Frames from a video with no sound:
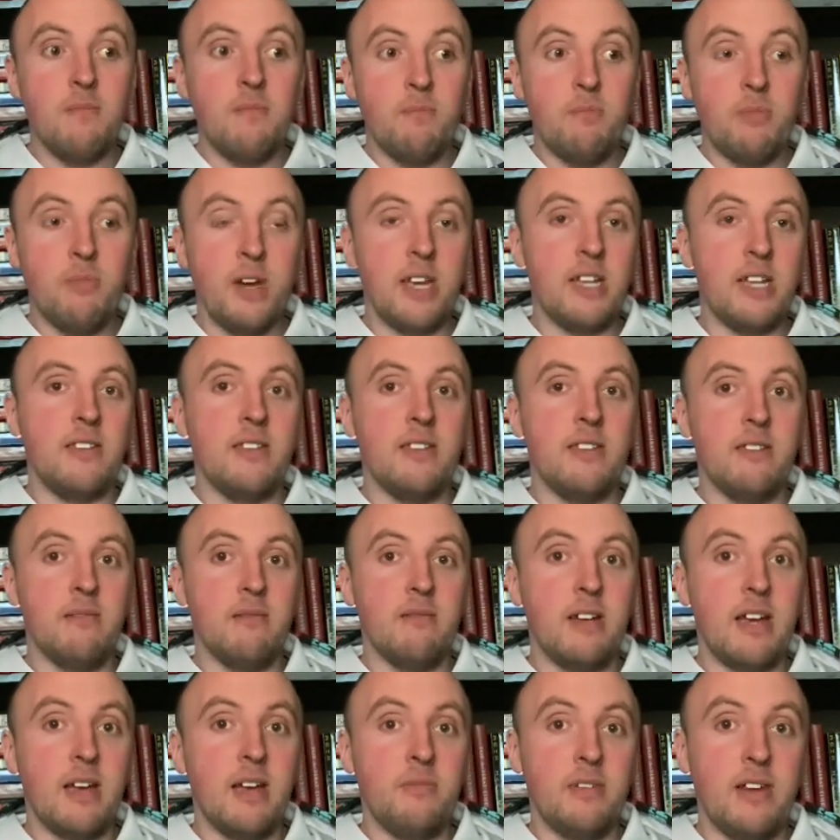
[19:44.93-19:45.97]
but
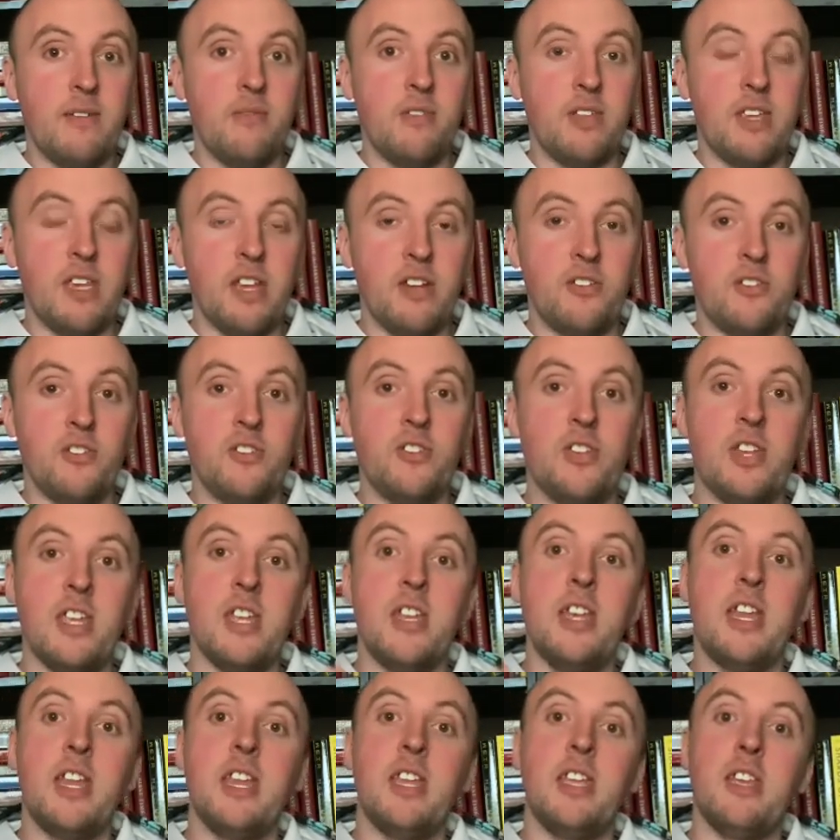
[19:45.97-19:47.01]
I'm definitely
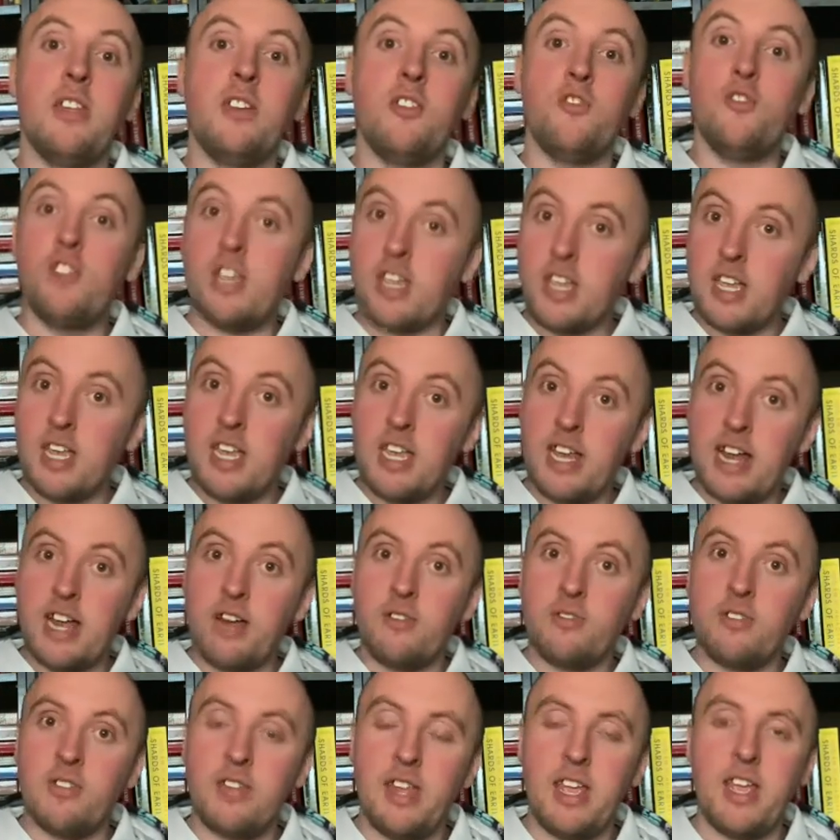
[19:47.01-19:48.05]
interested in checking it out.